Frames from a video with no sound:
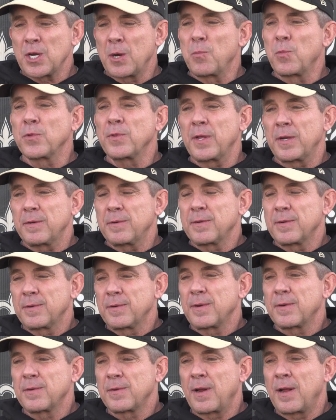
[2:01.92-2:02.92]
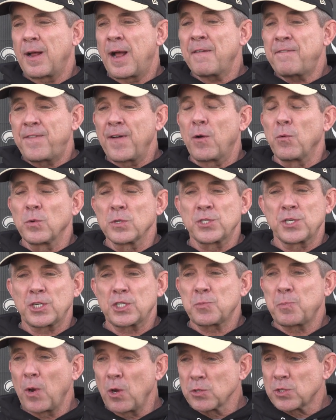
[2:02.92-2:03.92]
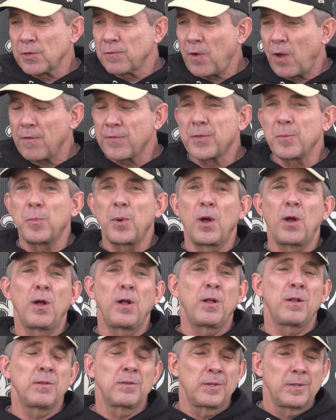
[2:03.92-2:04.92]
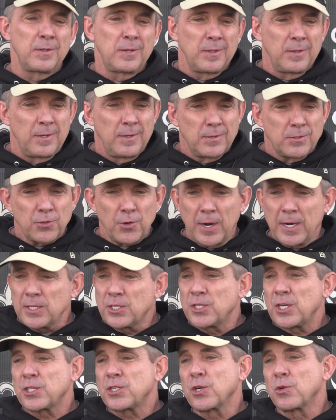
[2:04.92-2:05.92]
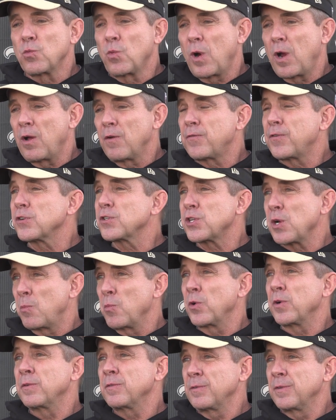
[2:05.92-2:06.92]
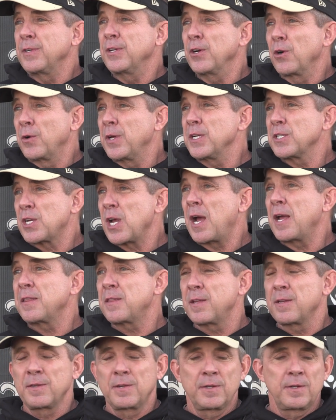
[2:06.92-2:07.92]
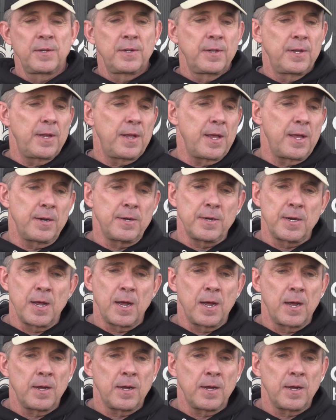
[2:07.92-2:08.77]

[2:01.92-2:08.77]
someone that I felt was explosive off the ball, transitioned well for someone, you know, his height, and